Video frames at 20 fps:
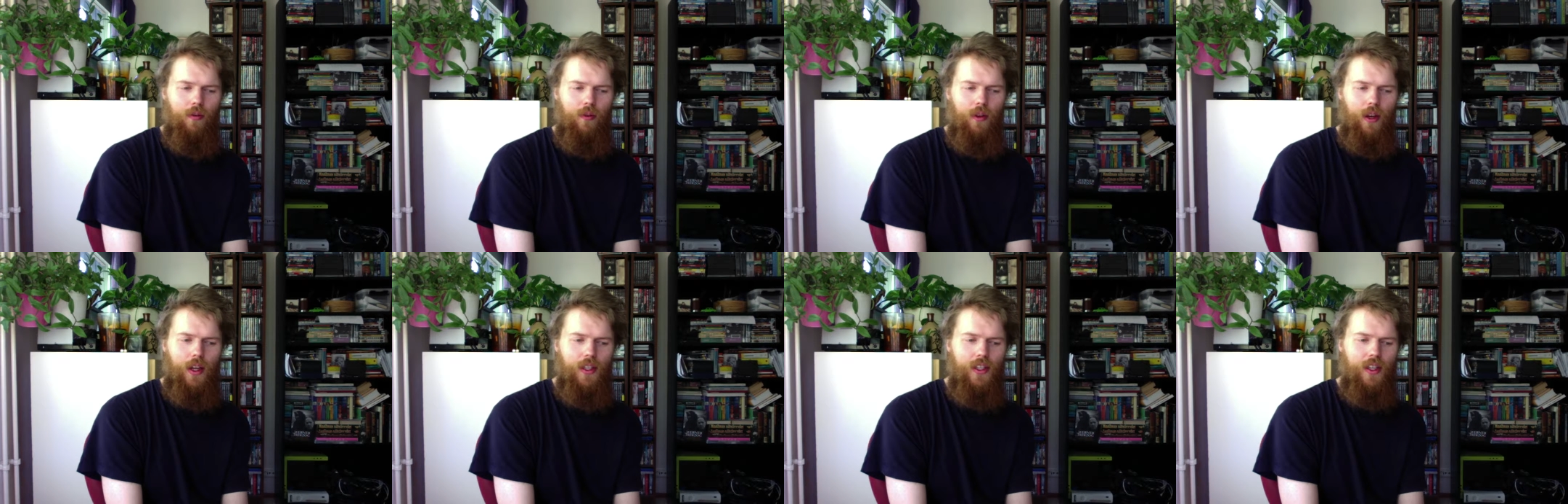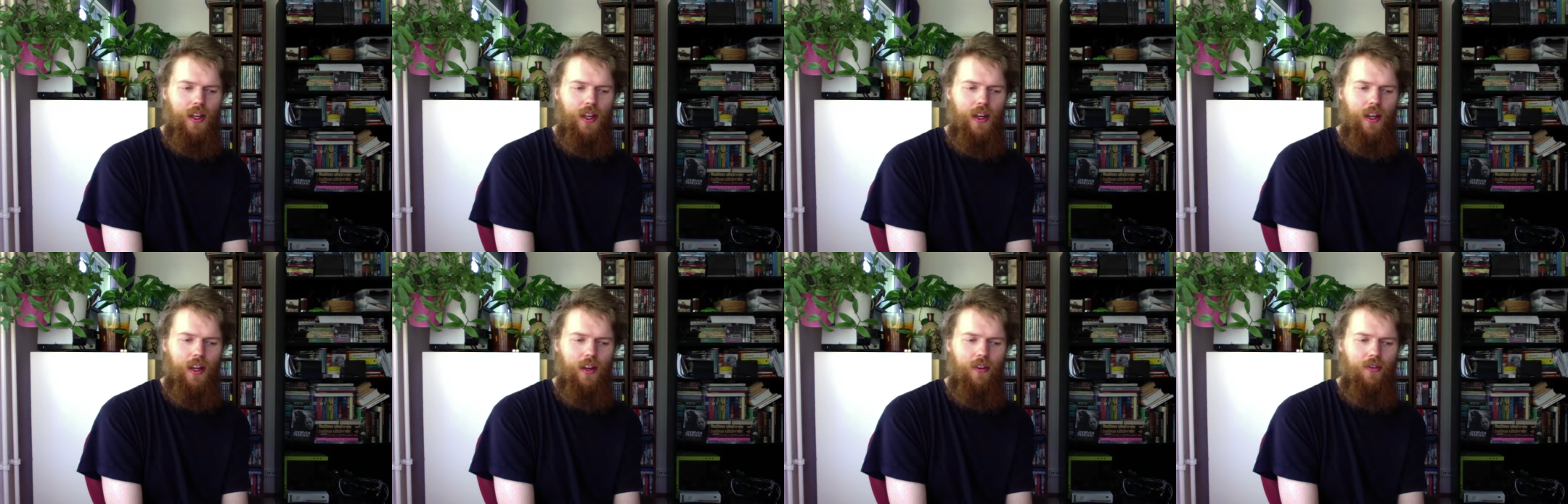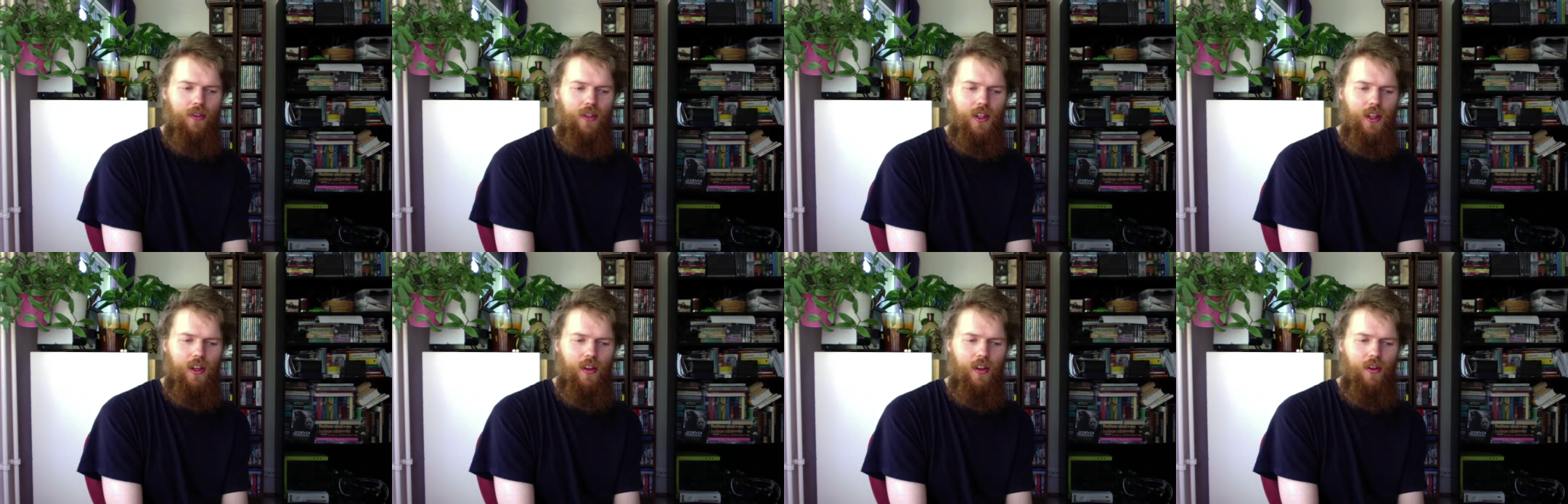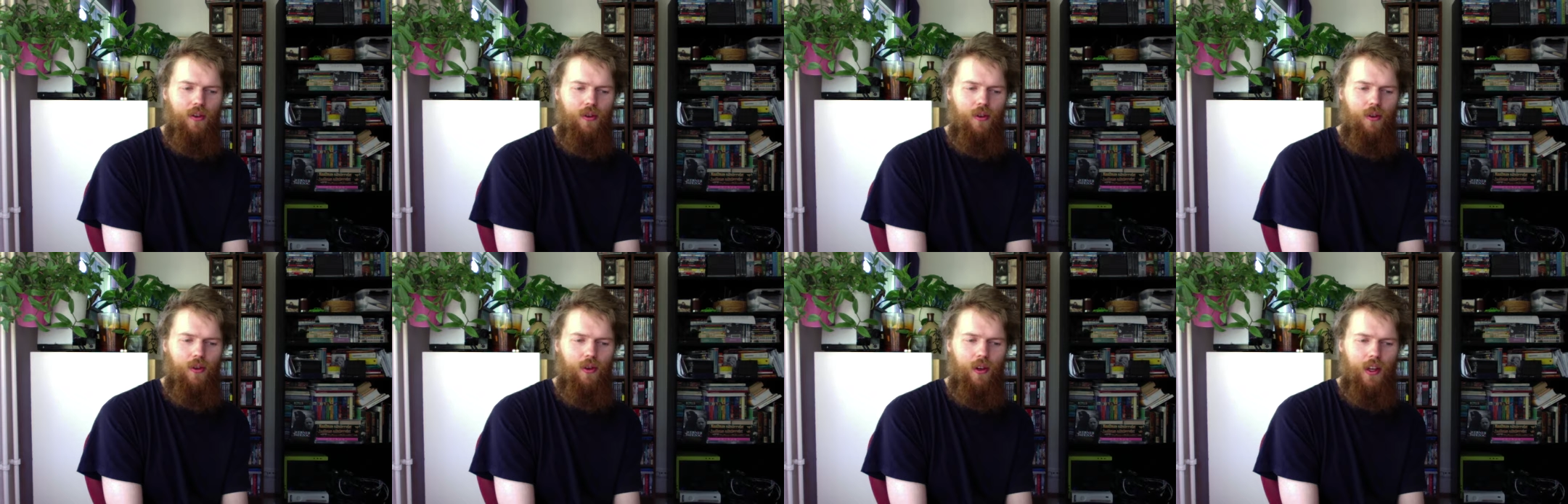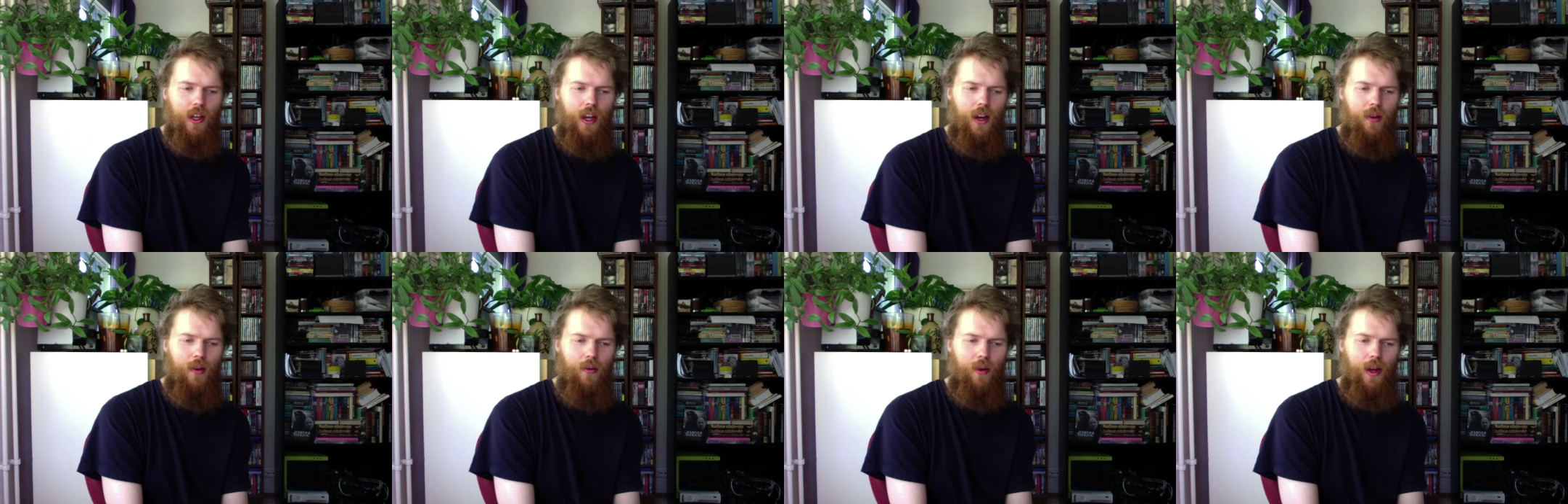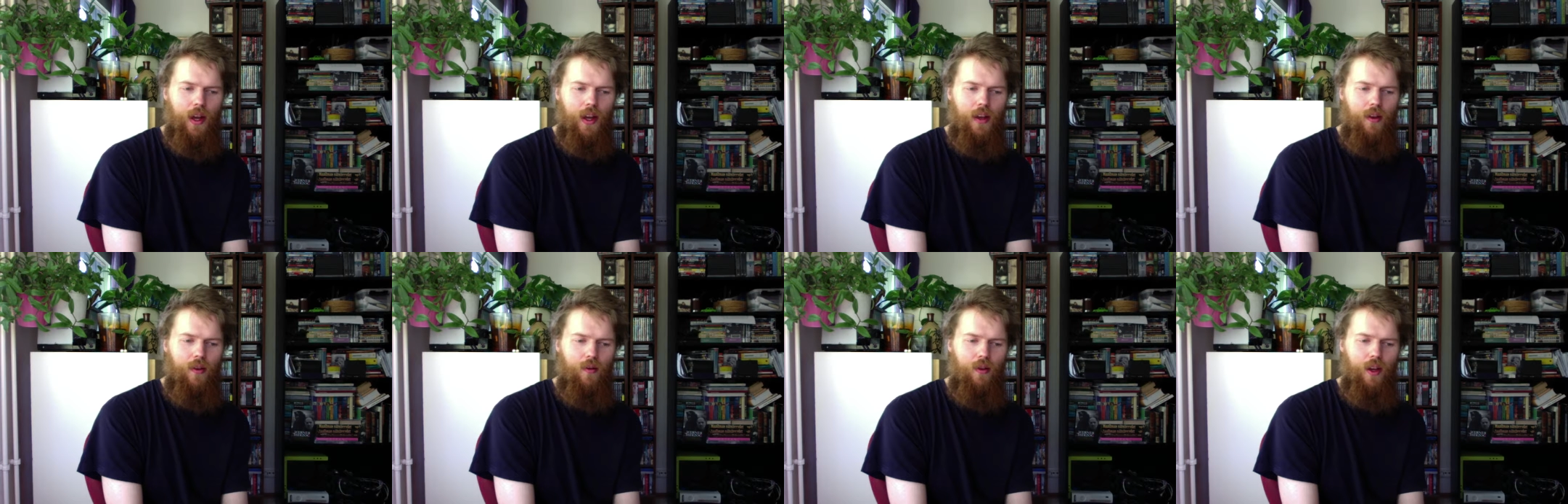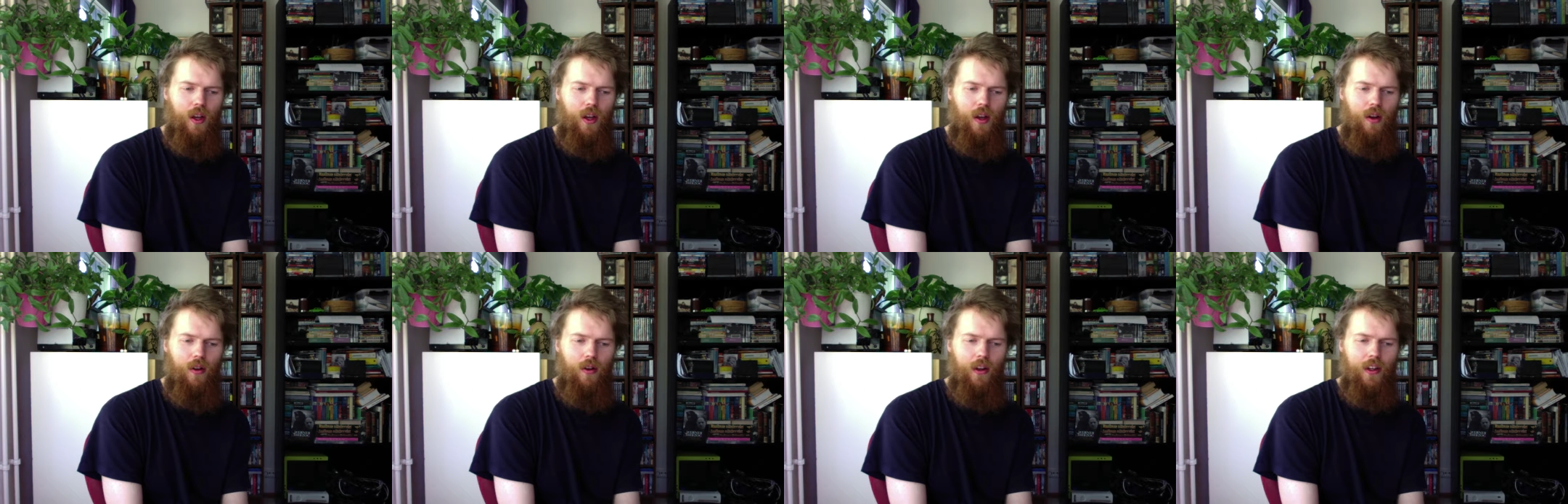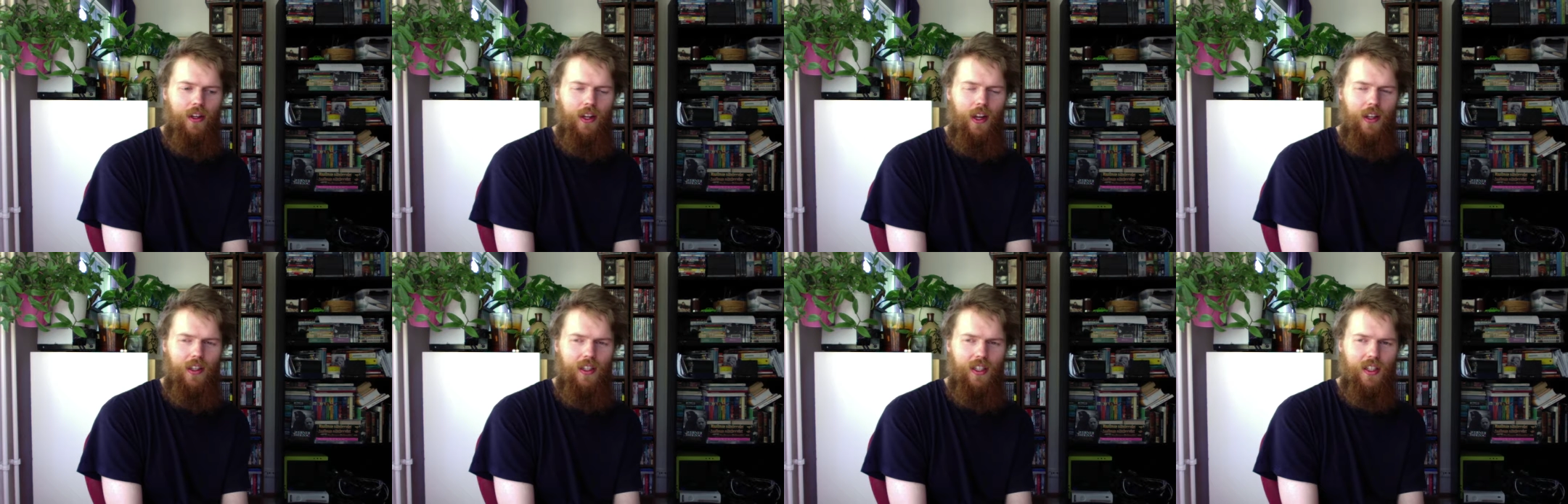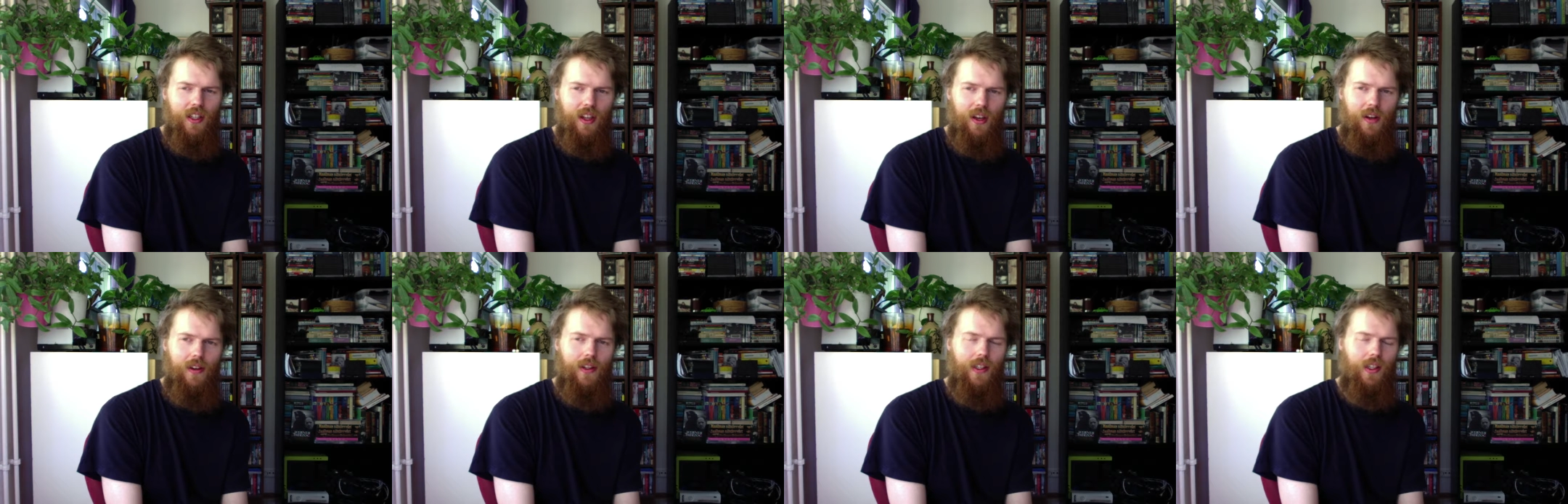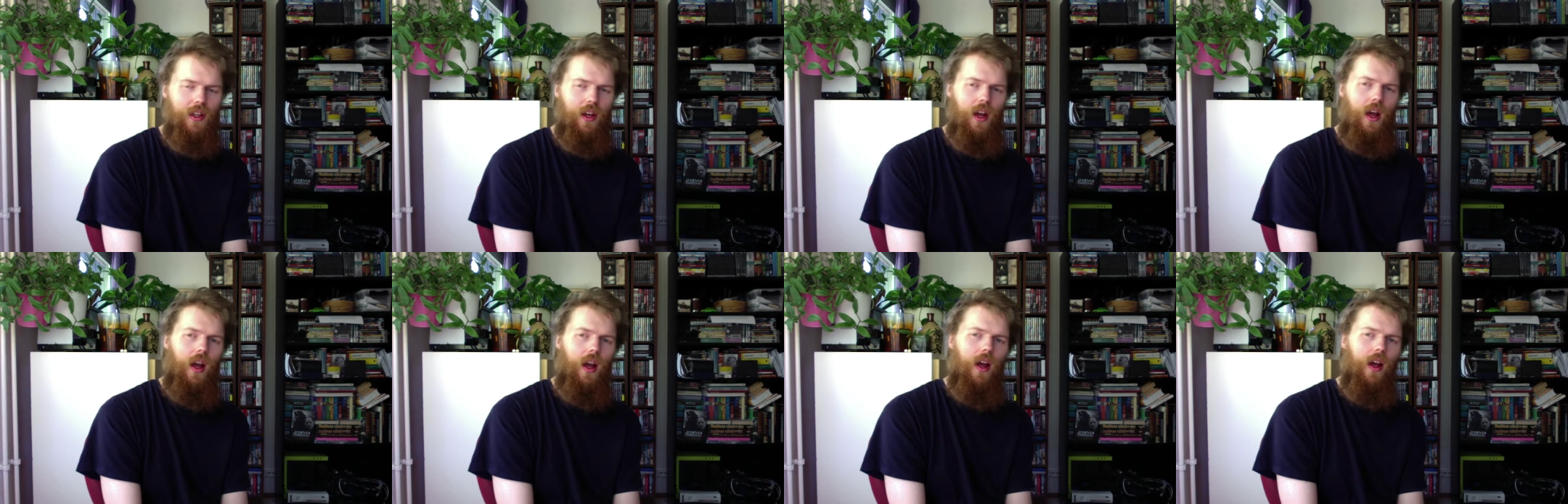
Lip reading: has any interest in you, get away, we only deal in stars.